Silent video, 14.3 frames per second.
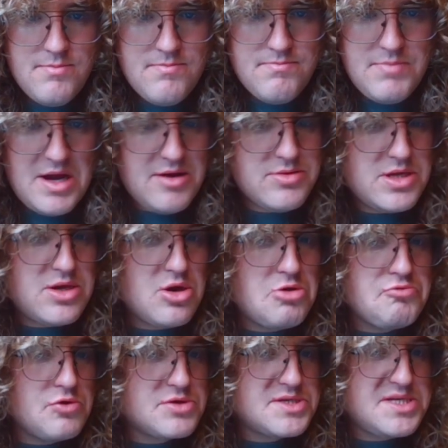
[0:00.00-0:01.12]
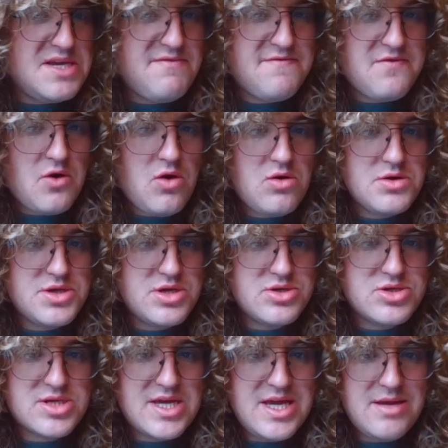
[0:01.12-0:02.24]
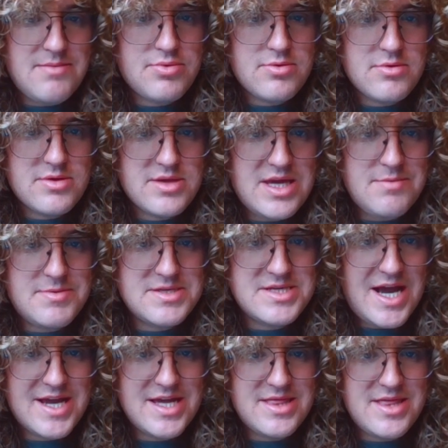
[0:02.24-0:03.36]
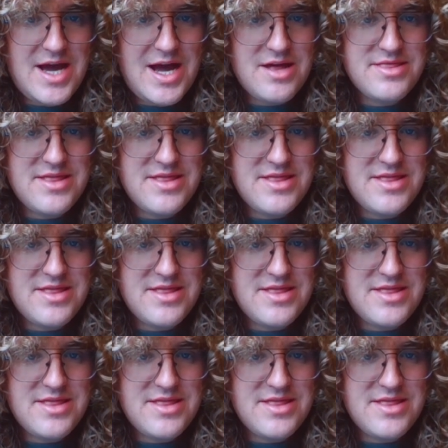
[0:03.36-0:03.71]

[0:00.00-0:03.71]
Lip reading: Apparently you go rook c4 and you just keep attacking that.